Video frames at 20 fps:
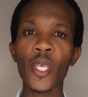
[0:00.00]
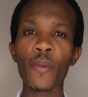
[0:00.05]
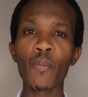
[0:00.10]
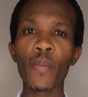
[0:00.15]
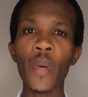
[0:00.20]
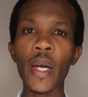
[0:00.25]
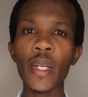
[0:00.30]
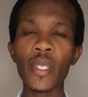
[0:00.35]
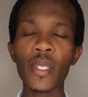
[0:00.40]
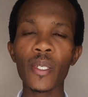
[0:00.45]

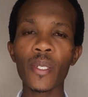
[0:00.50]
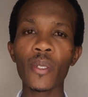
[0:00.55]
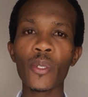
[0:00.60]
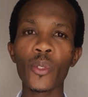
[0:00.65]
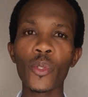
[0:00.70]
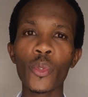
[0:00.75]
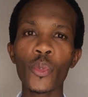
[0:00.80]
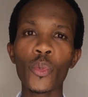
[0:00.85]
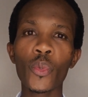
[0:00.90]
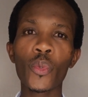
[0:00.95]
but
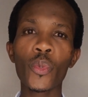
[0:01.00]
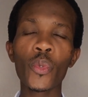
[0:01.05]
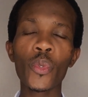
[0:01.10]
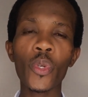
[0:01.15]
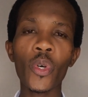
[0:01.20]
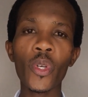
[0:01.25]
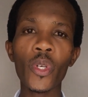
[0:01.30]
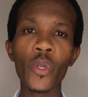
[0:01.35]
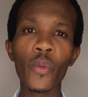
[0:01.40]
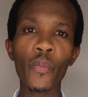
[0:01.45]
you do
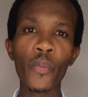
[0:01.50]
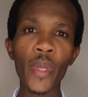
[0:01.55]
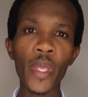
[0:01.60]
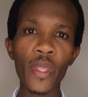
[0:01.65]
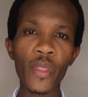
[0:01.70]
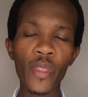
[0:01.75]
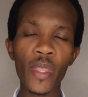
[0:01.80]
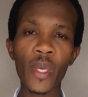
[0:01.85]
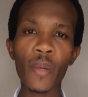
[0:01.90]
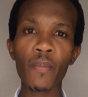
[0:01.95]
not pay
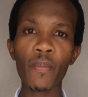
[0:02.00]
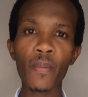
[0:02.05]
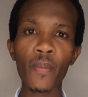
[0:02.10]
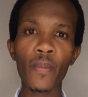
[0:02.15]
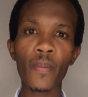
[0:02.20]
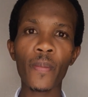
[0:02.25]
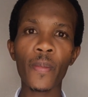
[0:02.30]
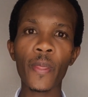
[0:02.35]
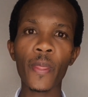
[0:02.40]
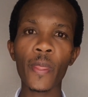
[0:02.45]
them
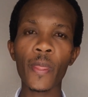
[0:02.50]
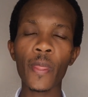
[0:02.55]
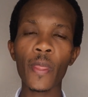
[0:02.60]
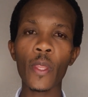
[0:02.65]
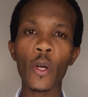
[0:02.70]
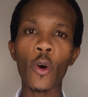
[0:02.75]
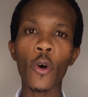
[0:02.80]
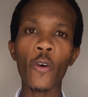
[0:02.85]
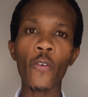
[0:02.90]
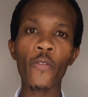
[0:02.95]

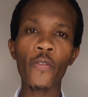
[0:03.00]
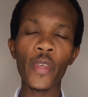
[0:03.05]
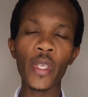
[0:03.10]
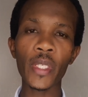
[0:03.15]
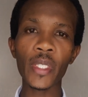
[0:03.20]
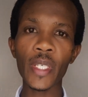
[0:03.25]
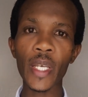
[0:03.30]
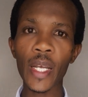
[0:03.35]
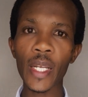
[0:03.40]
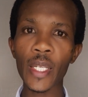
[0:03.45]

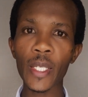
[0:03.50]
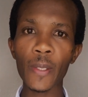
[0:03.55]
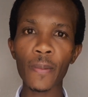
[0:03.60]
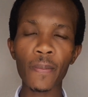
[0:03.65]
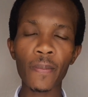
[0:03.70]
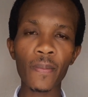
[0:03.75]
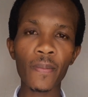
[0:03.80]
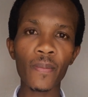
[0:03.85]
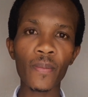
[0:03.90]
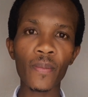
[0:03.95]
officially.